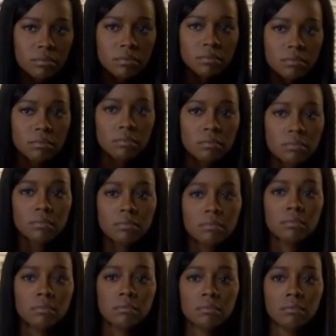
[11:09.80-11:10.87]

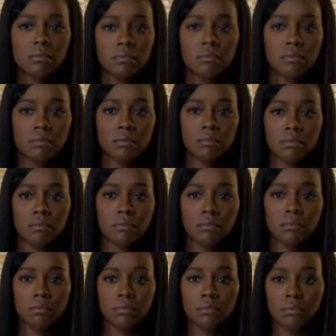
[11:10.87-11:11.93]

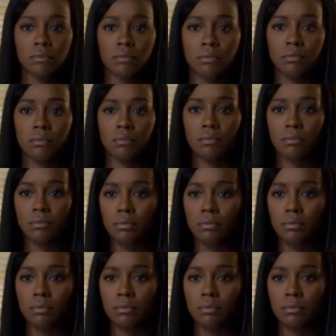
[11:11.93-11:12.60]
This person isn't speaking.